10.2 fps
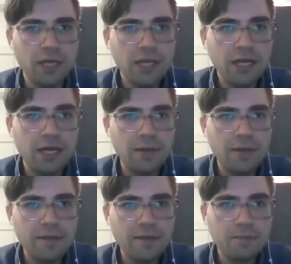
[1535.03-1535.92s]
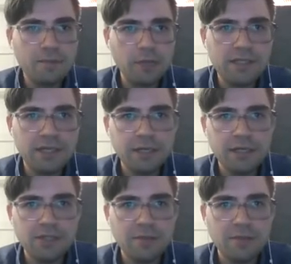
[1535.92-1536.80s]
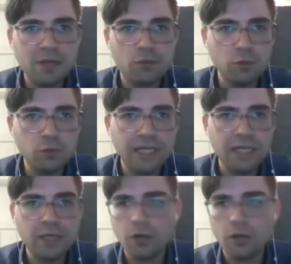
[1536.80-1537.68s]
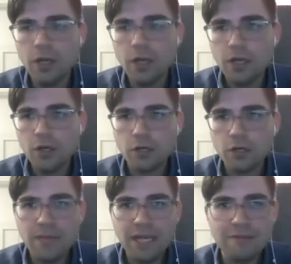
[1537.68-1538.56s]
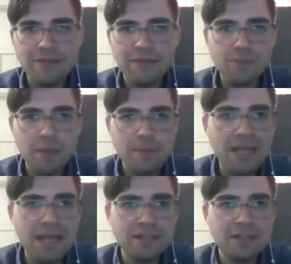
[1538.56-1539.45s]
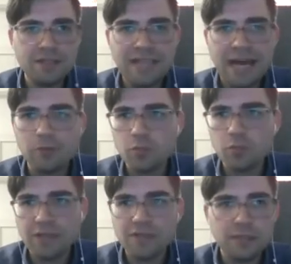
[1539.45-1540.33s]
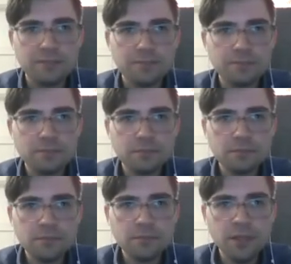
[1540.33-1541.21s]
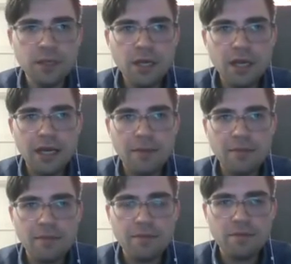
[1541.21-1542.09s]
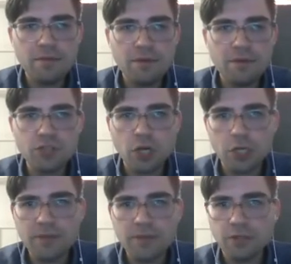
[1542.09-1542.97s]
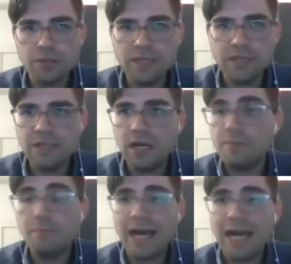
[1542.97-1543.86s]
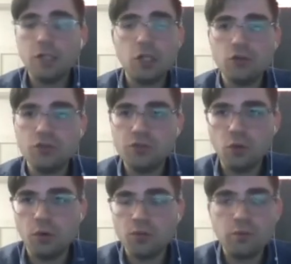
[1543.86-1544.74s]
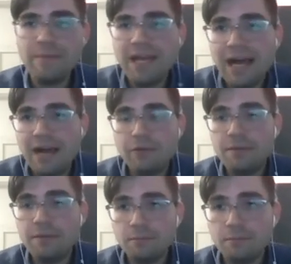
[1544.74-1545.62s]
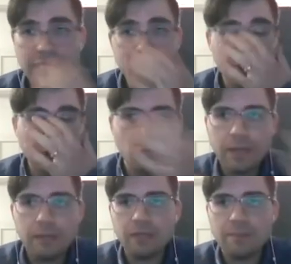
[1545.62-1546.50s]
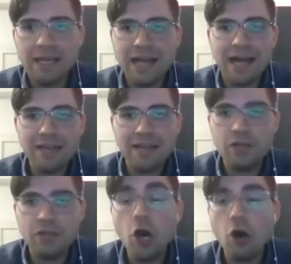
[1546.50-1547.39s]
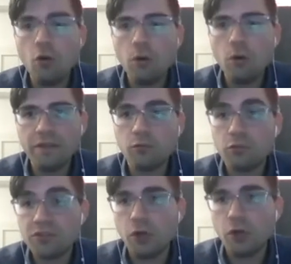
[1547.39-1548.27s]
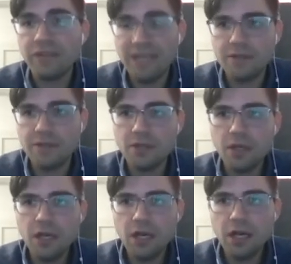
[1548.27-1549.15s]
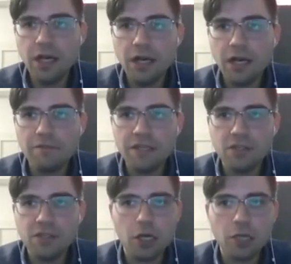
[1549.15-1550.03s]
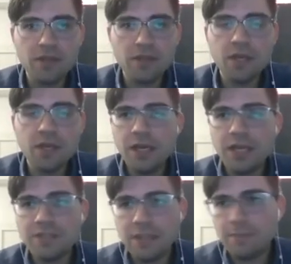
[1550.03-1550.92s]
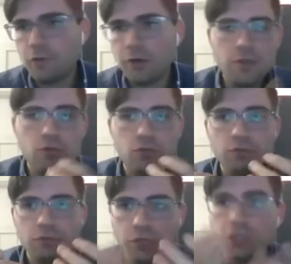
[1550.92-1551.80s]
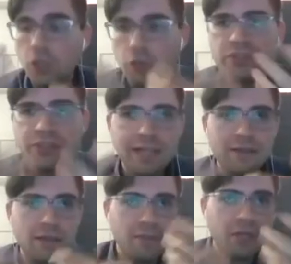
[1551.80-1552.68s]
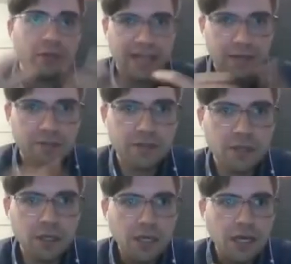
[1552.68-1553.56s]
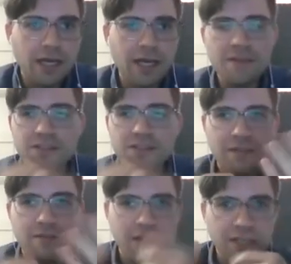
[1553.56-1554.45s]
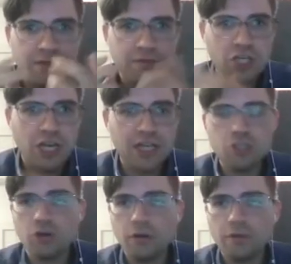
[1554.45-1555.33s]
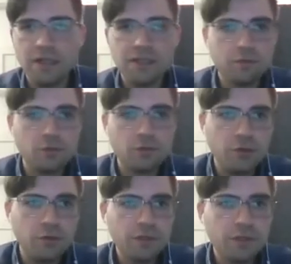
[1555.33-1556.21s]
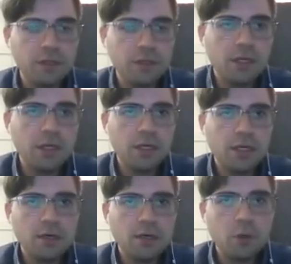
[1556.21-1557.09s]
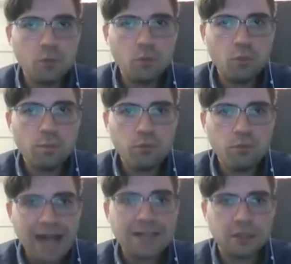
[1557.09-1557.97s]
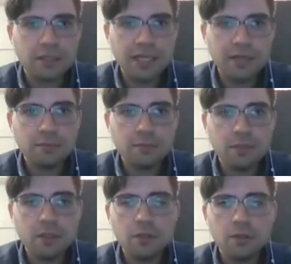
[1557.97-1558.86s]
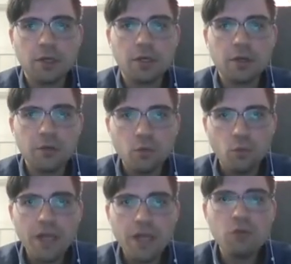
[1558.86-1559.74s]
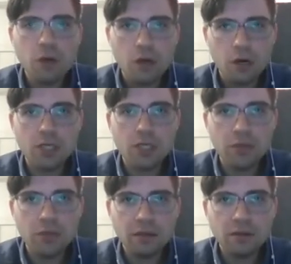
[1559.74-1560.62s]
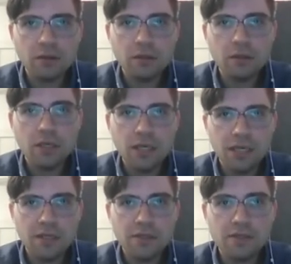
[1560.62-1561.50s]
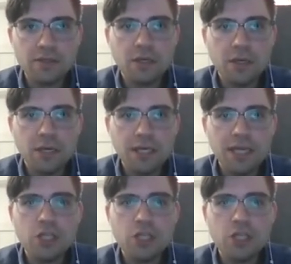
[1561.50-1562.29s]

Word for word: uh, and the parliamentarian is going to make a ruling or, or going to make advisement based on established precedent. Um, those arguments are going to be done behind closed doors. We may not, we, we the general public may not even know what the result is uh, of these arguments, except for if you look closely at the bill text uh, and see things have changed or things have removed. But practically, look, what you are arguing is can you